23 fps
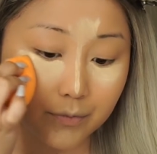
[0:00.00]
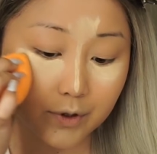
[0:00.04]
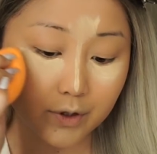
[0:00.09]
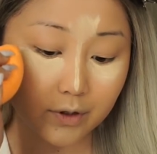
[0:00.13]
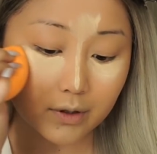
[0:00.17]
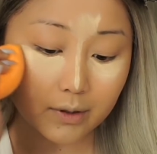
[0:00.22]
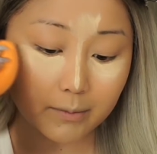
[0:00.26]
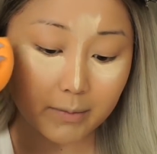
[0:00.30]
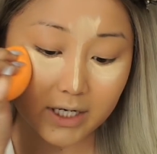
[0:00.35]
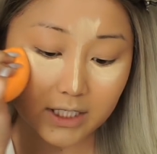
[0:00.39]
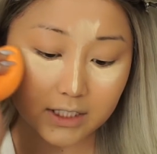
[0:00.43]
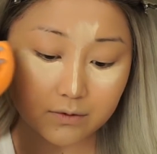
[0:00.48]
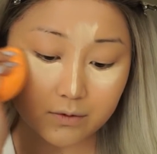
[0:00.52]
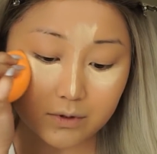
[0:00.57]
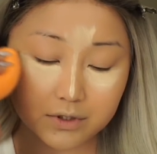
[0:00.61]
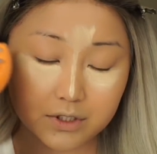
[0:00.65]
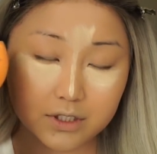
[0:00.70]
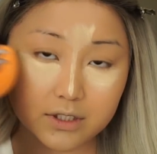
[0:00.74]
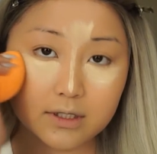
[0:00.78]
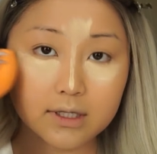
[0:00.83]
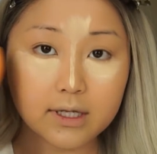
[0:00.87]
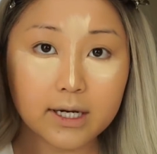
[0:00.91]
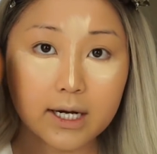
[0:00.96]
I might as well
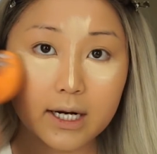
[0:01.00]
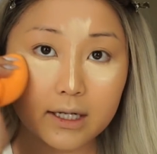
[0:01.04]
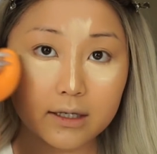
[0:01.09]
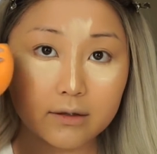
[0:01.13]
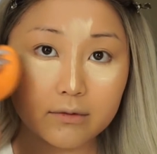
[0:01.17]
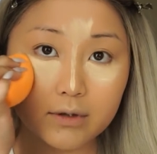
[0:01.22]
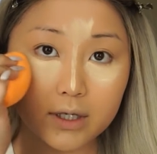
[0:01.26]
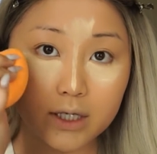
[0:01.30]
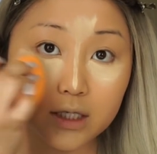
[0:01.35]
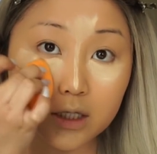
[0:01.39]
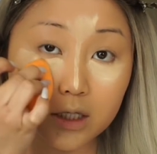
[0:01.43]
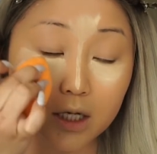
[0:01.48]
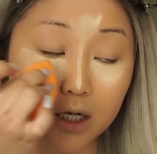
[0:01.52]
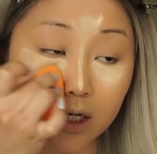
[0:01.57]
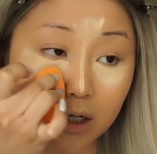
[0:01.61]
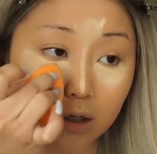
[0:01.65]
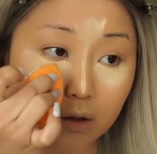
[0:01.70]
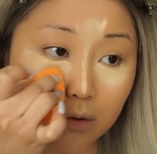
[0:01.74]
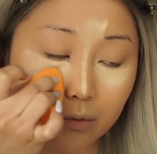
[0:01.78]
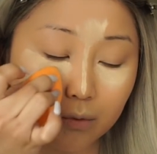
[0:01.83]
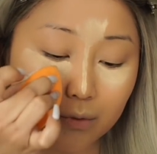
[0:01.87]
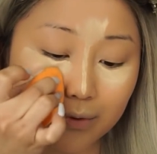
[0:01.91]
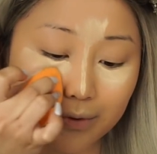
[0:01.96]
just look at it right
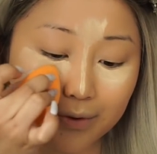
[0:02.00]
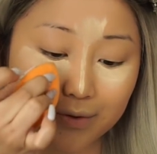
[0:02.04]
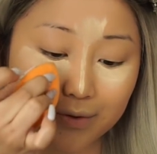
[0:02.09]
now.